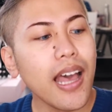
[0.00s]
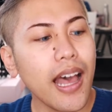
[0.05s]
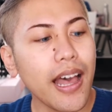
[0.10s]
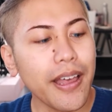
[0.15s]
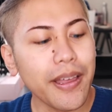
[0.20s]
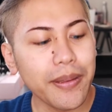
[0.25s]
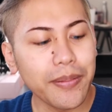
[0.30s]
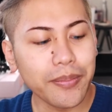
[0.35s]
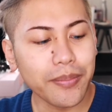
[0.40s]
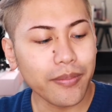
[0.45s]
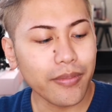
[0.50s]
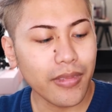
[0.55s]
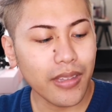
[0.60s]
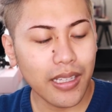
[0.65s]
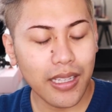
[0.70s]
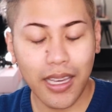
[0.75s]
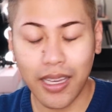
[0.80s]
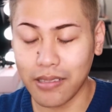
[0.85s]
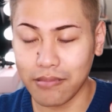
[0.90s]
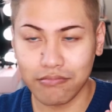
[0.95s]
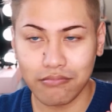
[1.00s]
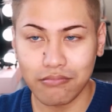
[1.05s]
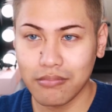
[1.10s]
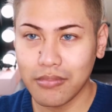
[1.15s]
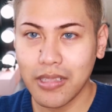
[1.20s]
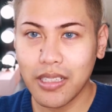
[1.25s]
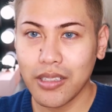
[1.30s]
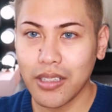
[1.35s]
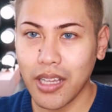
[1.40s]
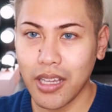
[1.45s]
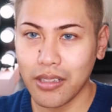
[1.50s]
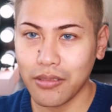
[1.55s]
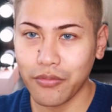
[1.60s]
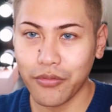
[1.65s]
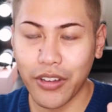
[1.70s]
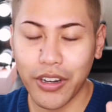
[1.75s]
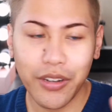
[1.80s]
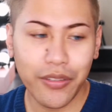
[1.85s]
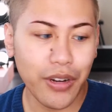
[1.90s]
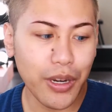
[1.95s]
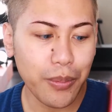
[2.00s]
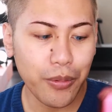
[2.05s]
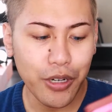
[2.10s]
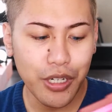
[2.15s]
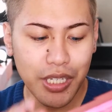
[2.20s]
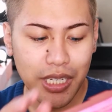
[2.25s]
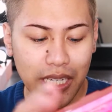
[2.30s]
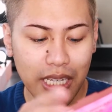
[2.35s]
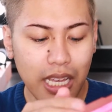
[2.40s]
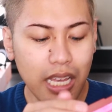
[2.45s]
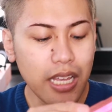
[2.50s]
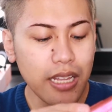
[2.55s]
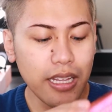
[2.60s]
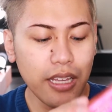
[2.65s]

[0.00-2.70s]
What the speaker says: Yeah, very, very pretty.